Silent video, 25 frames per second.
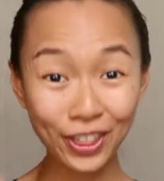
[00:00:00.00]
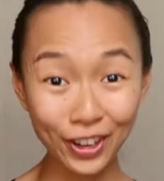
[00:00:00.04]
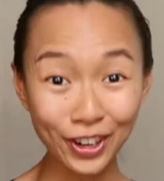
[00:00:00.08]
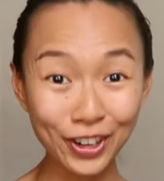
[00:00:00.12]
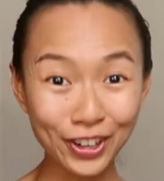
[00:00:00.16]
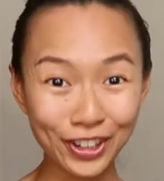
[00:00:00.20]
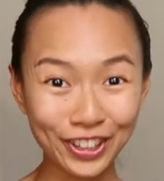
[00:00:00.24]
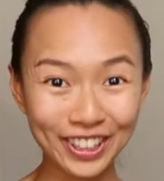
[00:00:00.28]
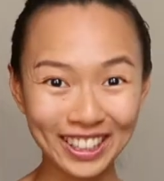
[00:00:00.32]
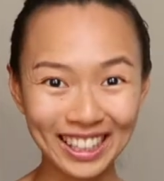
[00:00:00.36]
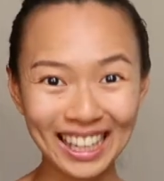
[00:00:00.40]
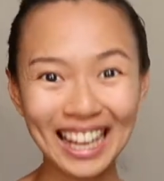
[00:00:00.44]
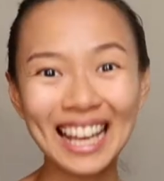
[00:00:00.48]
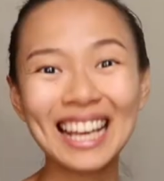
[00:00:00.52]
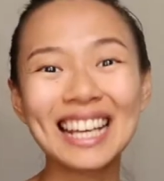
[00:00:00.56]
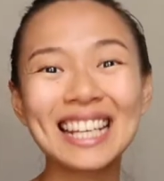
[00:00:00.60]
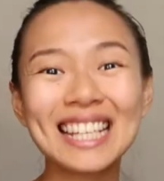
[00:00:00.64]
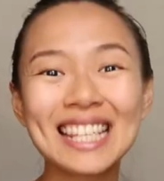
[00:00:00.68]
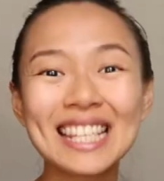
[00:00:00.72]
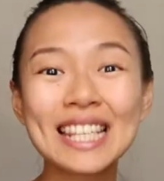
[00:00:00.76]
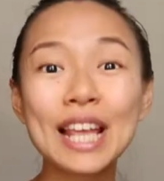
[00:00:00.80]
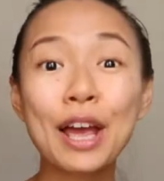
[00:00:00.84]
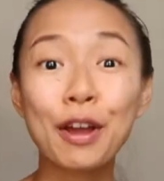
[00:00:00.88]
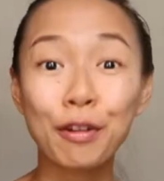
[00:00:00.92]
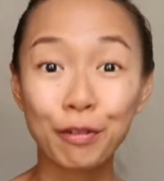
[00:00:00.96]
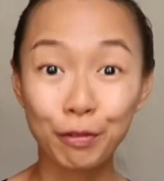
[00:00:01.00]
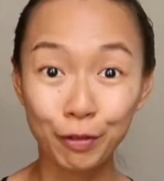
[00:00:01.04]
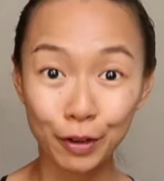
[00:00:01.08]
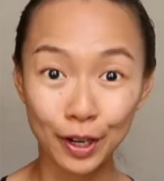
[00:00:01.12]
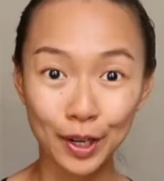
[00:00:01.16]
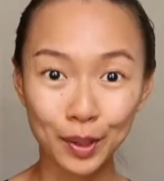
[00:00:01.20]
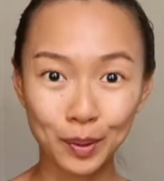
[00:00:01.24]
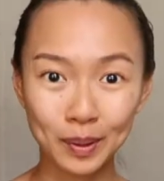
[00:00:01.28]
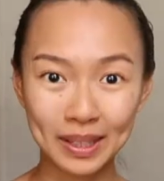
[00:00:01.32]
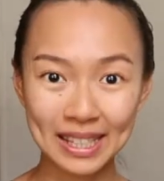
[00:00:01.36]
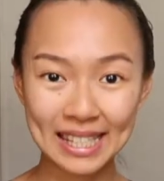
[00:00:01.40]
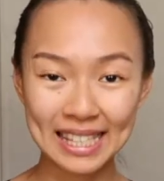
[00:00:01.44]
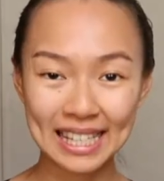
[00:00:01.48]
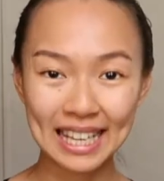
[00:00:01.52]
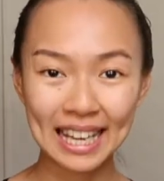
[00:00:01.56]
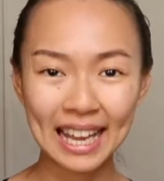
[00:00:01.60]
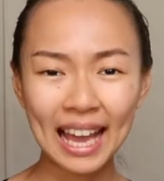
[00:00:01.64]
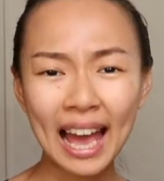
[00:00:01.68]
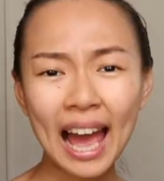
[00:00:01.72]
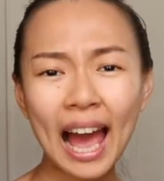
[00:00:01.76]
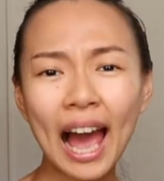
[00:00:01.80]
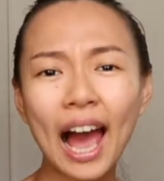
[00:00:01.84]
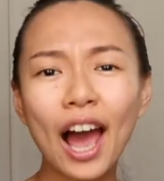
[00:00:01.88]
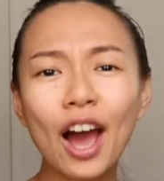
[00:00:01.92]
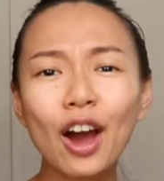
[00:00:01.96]
Third is frequency.
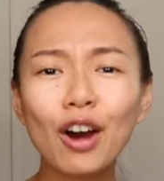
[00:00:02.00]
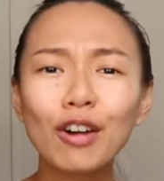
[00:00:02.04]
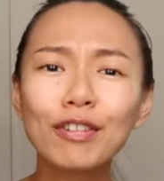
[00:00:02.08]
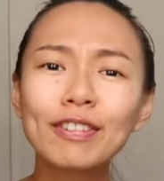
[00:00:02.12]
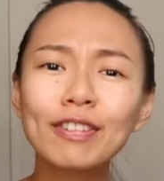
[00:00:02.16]
I